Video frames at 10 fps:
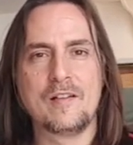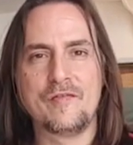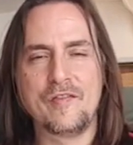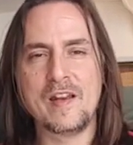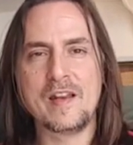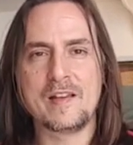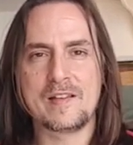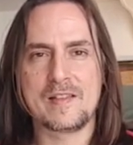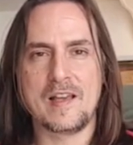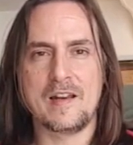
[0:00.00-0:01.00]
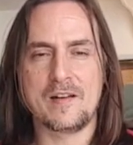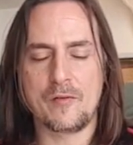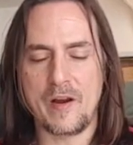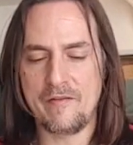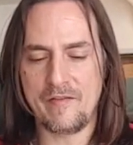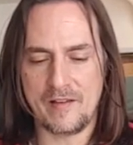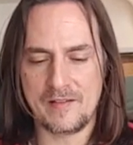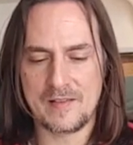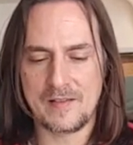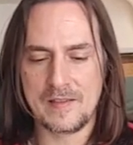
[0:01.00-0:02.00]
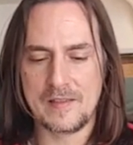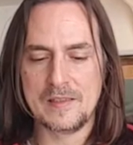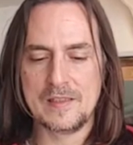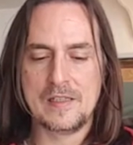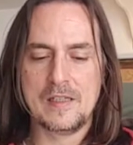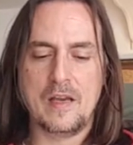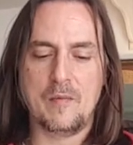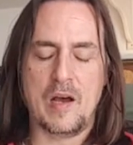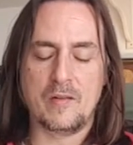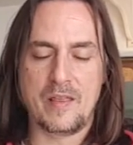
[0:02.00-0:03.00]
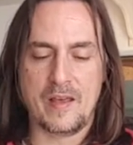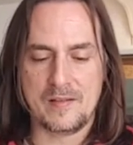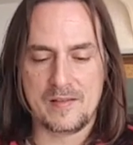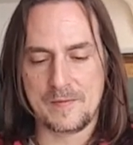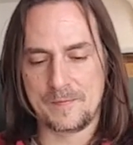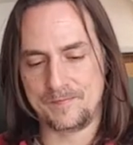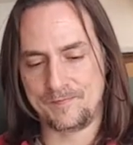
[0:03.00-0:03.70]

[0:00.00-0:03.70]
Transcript: feelings and cravings about things.